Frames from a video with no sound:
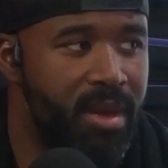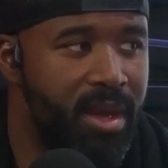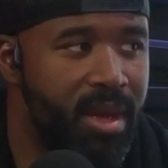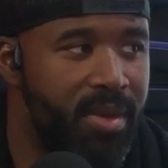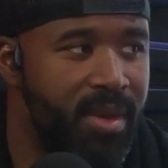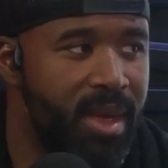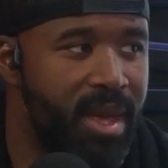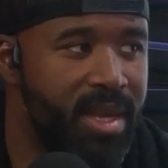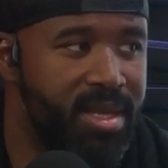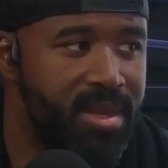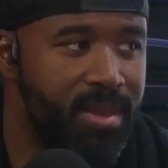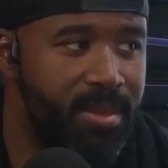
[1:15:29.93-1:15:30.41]

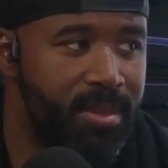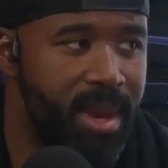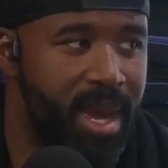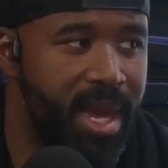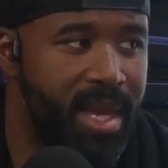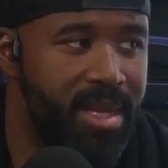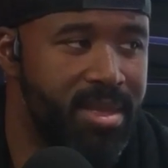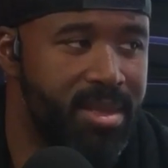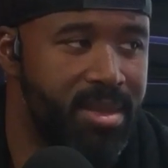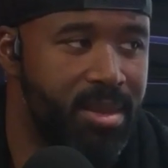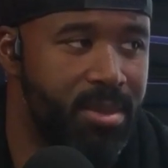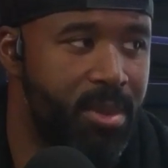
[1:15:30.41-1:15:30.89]
and that's a
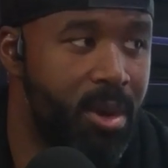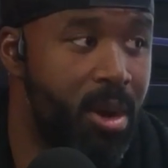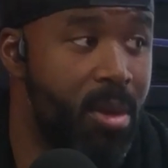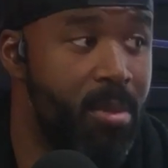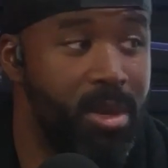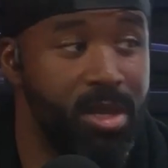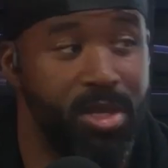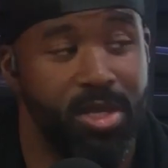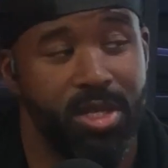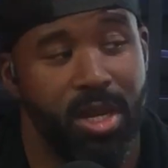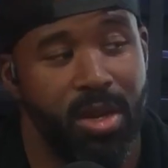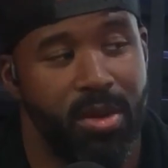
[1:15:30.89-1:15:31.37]
man's
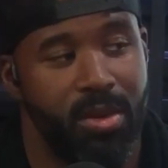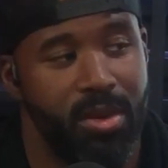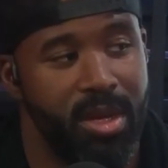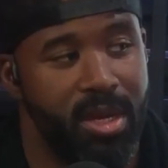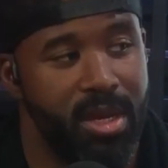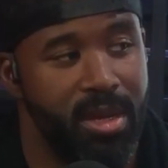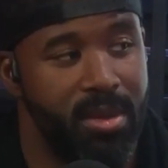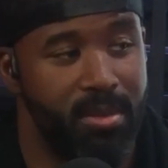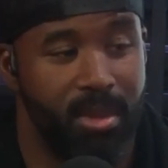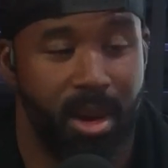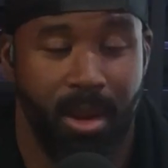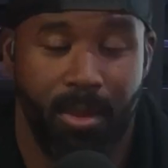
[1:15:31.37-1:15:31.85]
department
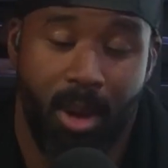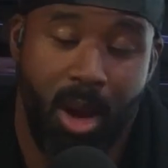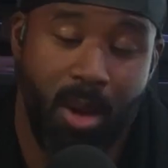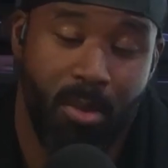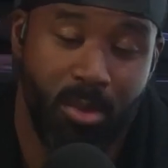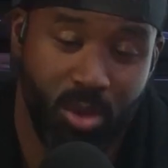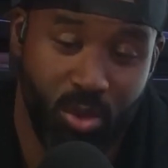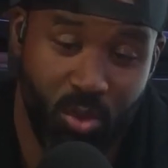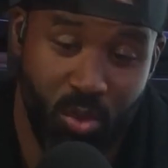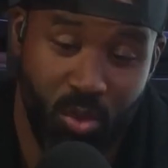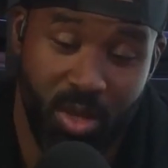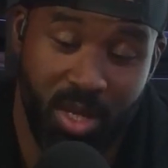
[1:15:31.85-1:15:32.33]
generally. My mom
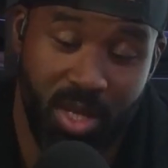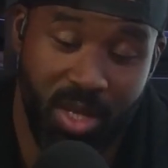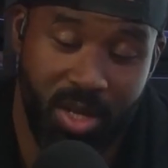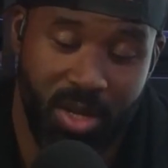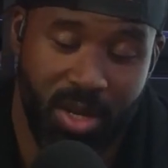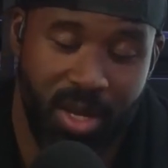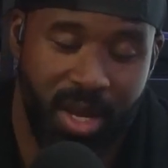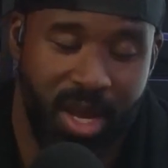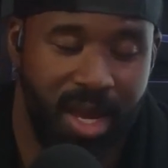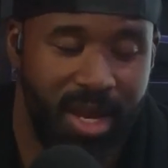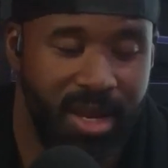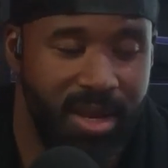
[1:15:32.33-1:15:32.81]
was really
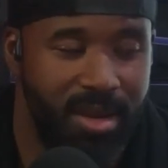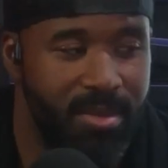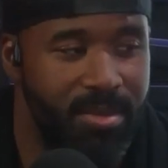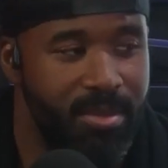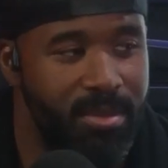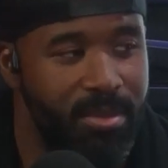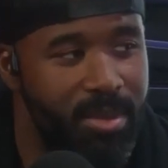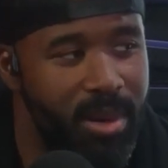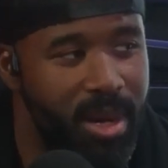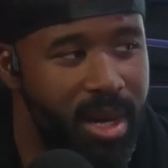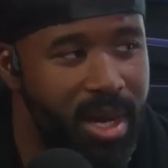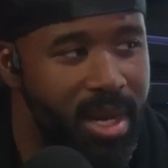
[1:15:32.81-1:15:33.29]
good at it,
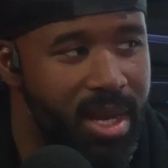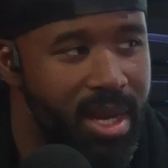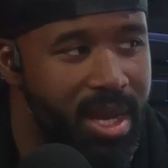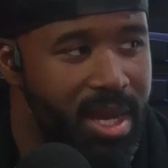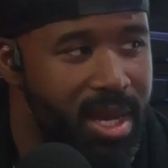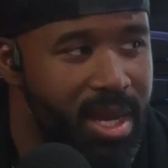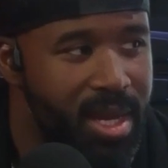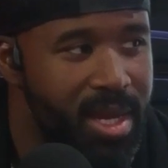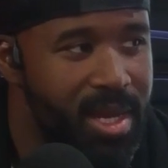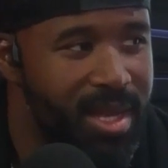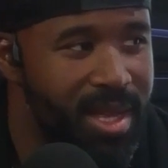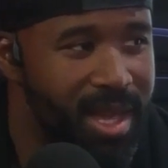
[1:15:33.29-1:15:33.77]
but
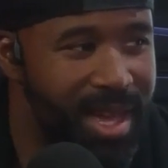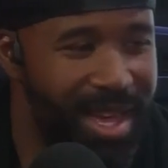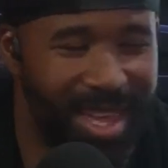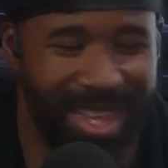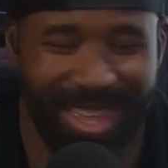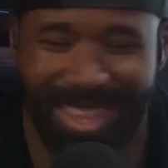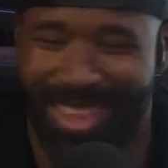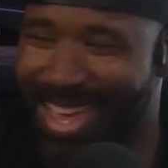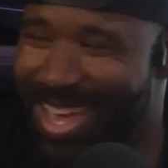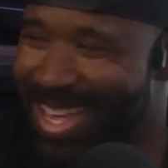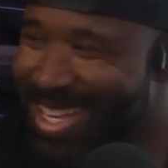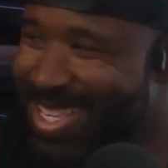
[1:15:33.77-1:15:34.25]

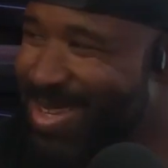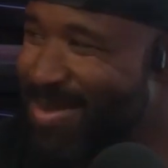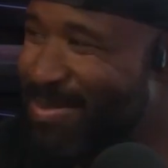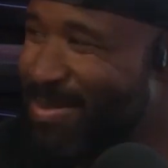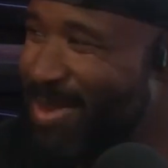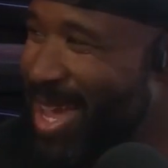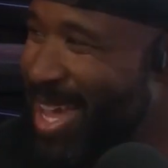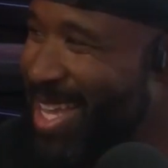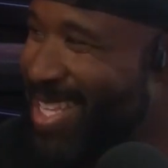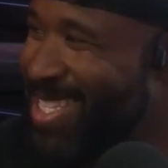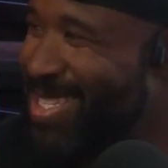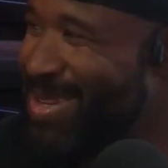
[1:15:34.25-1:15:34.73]
that's a
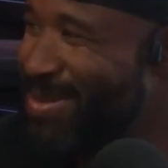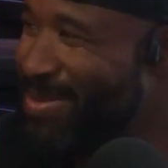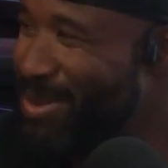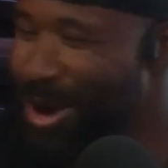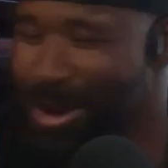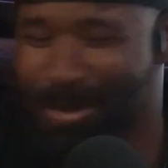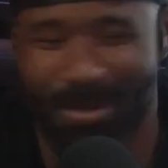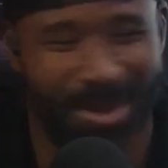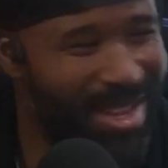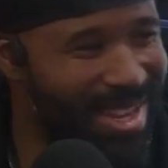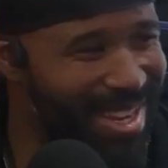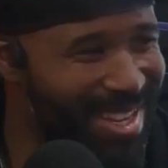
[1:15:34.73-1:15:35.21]
man's
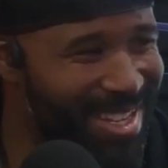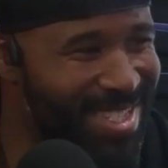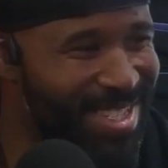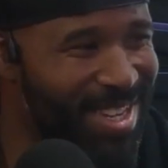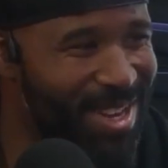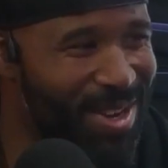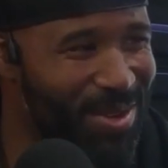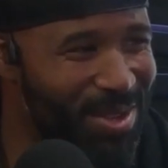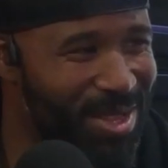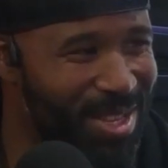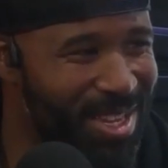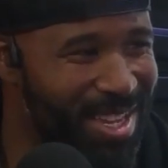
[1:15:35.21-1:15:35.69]
department generally.